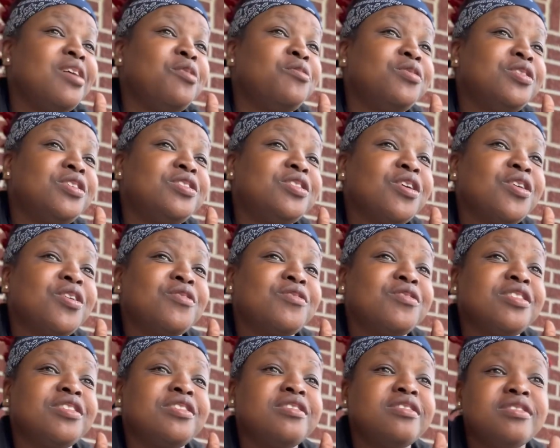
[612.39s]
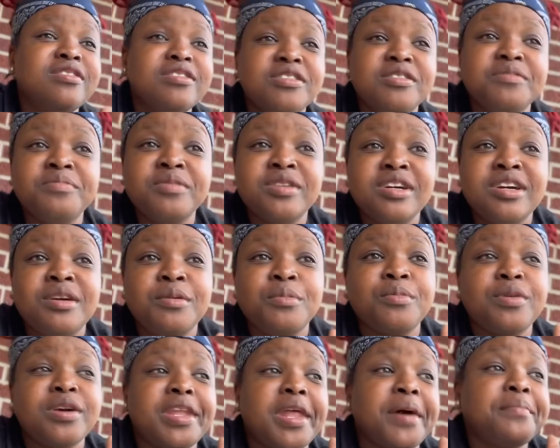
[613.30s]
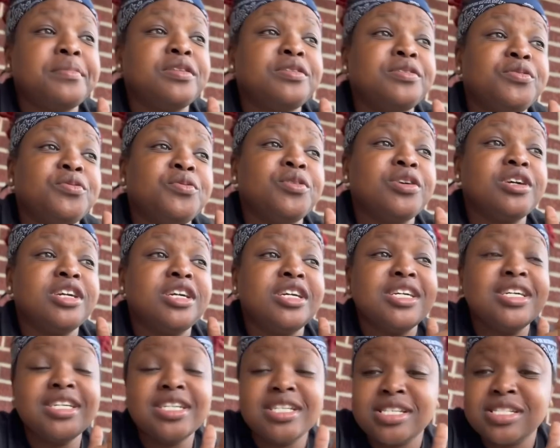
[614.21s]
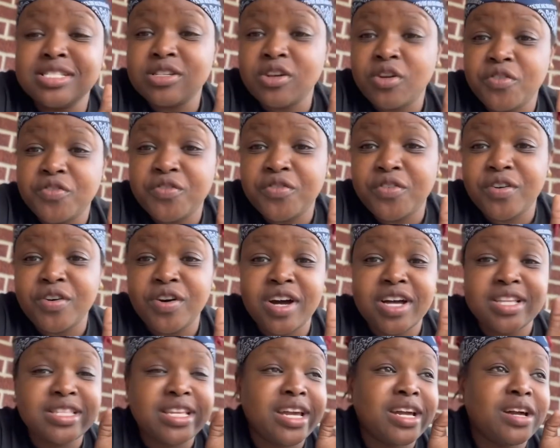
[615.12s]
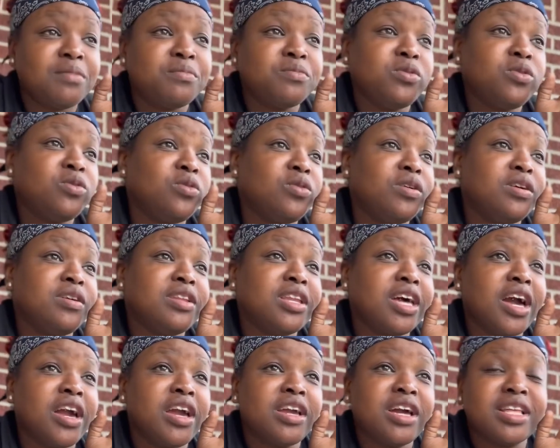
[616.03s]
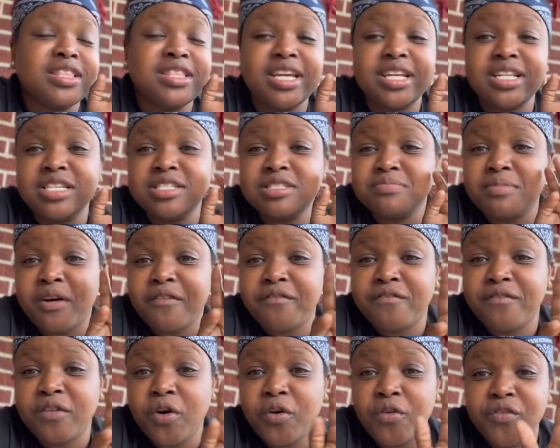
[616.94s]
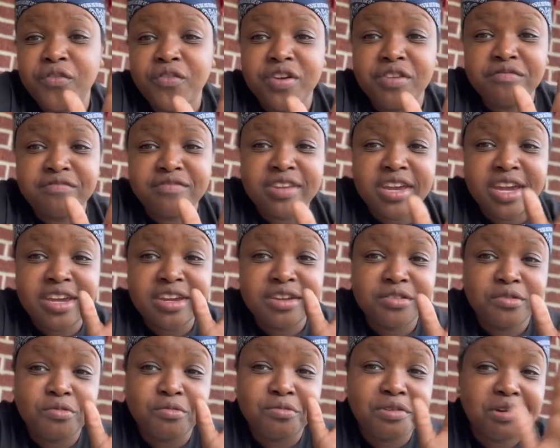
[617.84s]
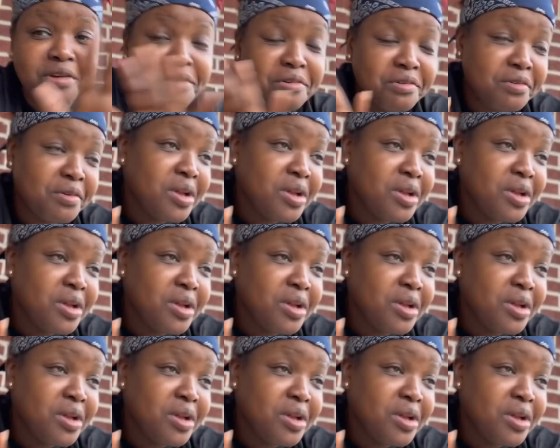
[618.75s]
we turn it up. Man, I've been doing good so far. I think I'm doing like, I think this is my fourth, fifth day in a row.